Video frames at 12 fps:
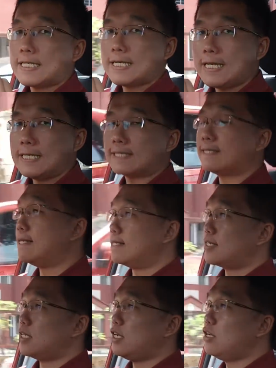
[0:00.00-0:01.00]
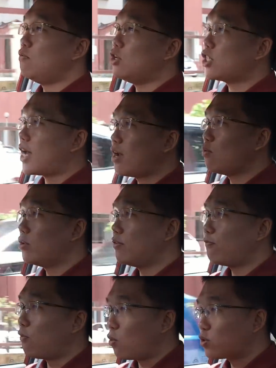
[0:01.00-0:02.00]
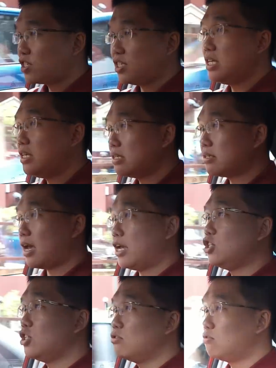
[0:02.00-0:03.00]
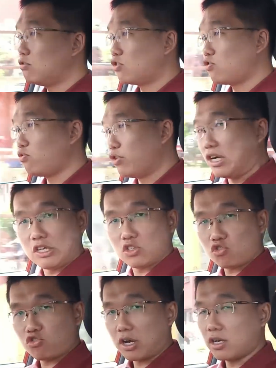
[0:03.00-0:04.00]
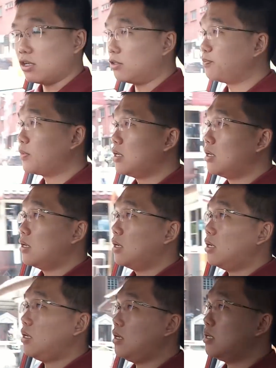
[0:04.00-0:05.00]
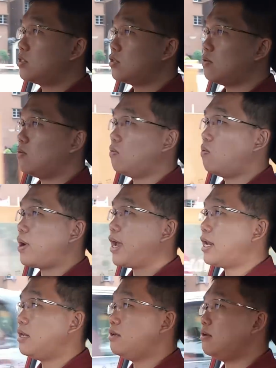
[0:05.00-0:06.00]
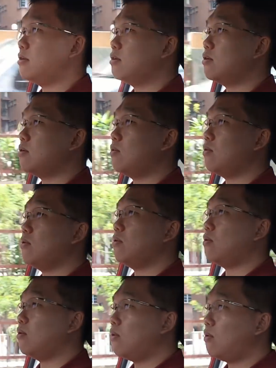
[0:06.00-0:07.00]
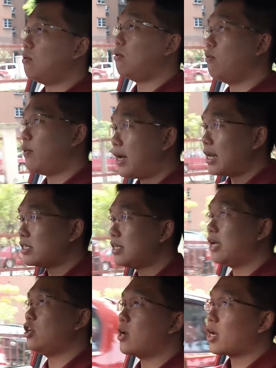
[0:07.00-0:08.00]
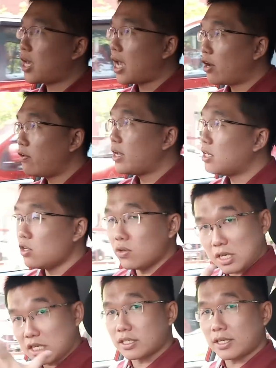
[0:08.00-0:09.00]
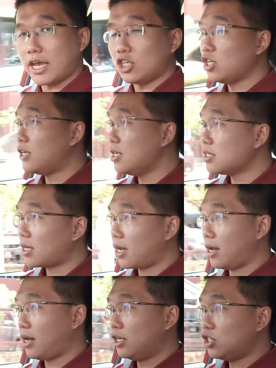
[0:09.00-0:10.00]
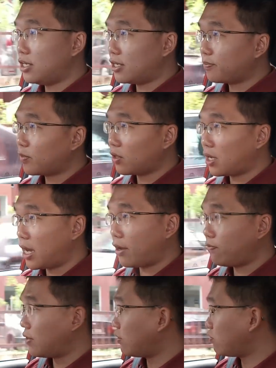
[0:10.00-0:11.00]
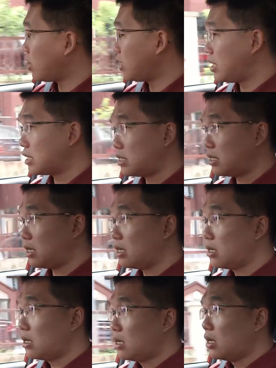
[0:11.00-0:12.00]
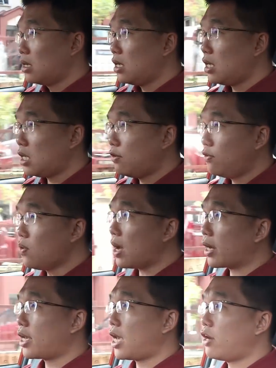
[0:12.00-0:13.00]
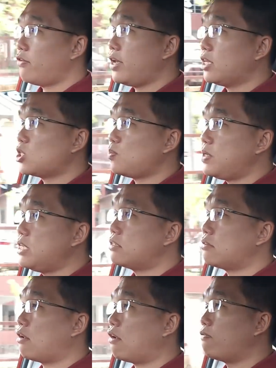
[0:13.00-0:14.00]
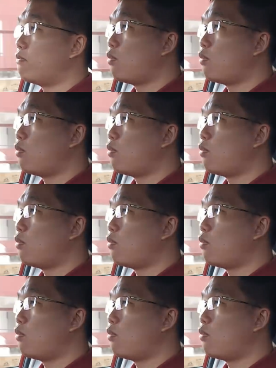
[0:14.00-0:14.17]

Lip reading: instance in which I would foresee this engine to really struggle is when, you know, when let's say like you're carrying this engine, okay, I tried it yesterday. If you are carrying speeds of